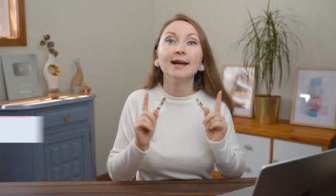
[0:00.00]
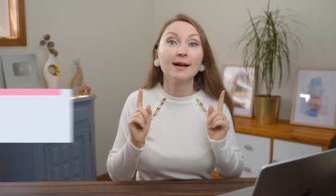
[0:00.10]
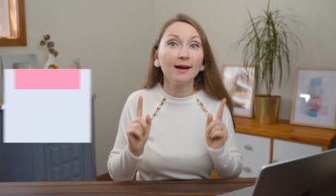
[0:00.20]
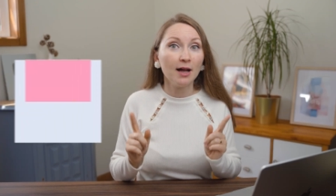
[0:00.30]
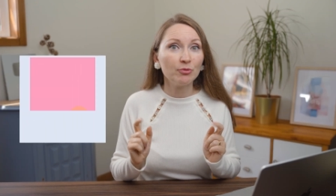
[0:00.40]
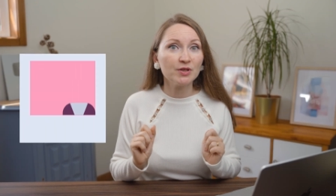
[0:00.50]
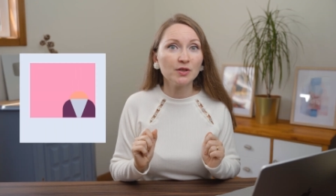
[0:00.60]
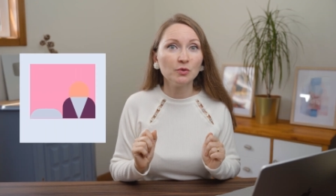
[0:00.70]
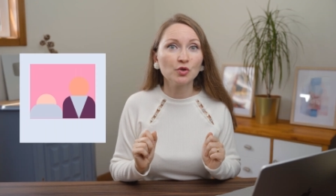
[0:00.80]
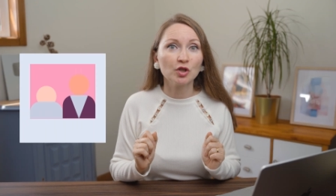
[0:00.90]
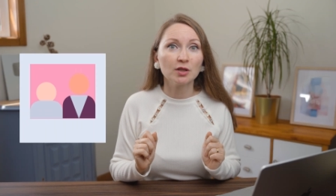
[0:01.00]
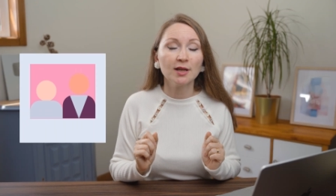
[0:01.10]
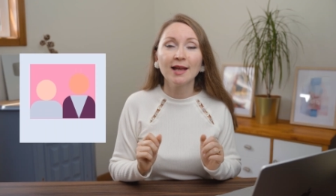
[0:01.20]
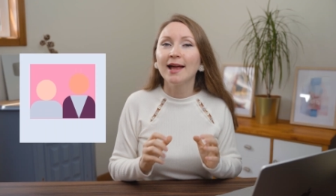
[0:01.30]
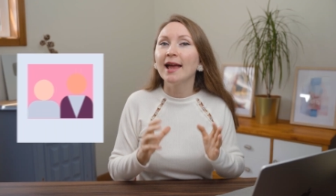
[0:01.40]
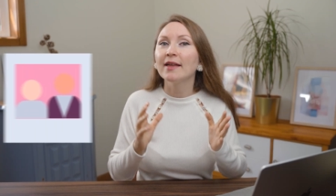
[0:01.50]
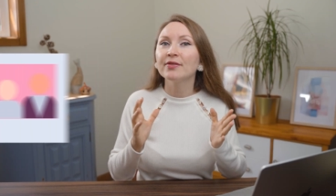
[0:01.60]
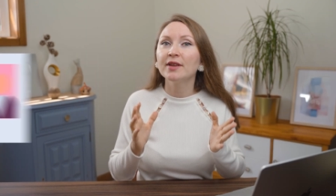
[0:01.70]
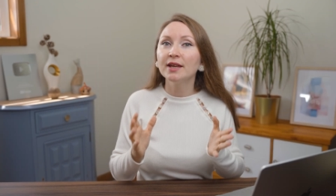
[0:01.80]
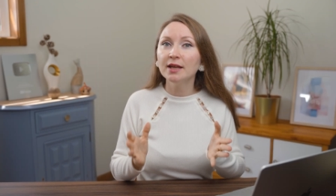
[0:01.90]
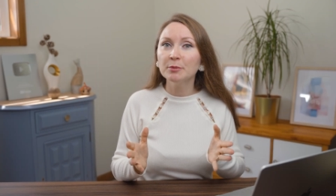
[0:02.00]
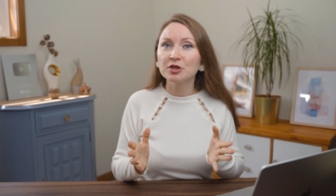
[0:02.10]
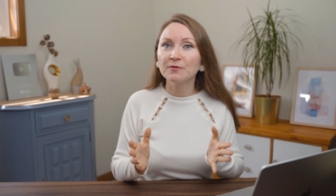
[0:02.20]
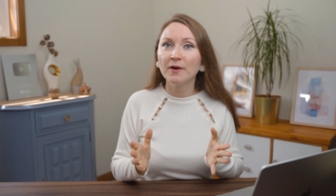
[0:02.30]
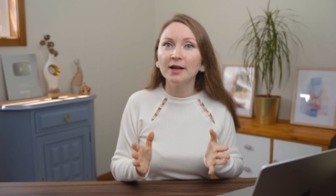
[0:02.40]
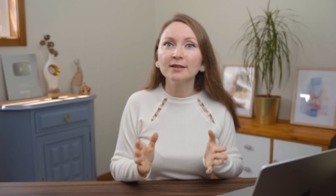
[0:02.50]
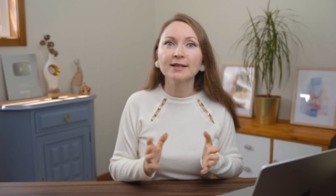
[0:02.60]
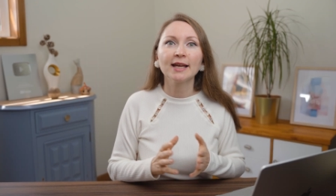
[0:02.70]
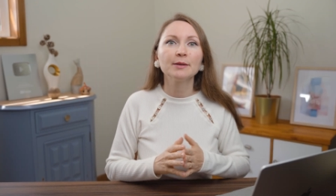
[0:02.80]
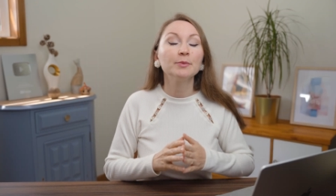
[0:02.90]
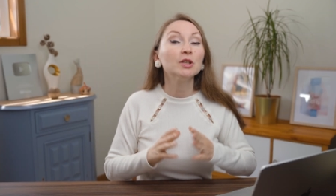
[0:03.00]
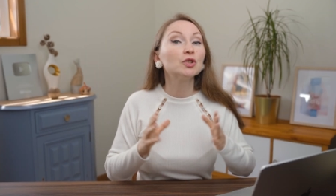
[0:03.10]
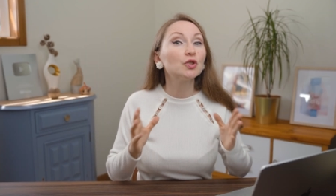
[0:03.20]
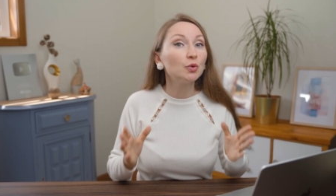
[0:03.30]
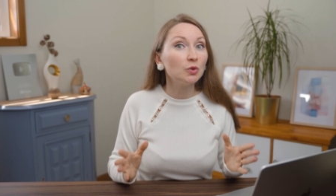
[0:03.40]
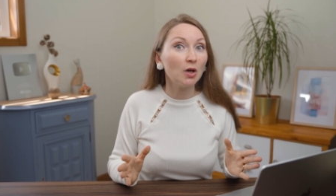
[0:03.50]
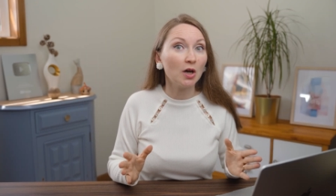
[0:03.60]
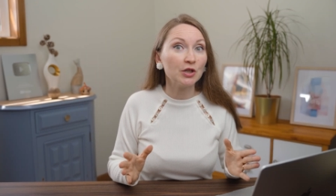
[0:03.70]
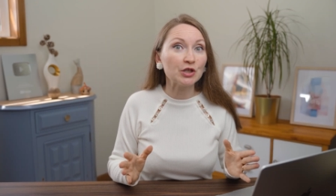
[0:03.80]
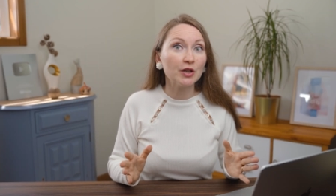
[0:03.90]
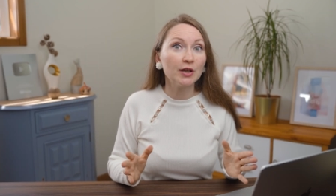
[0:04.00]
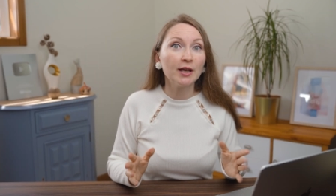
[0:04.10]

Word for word: a high resolution and the image file can be too large.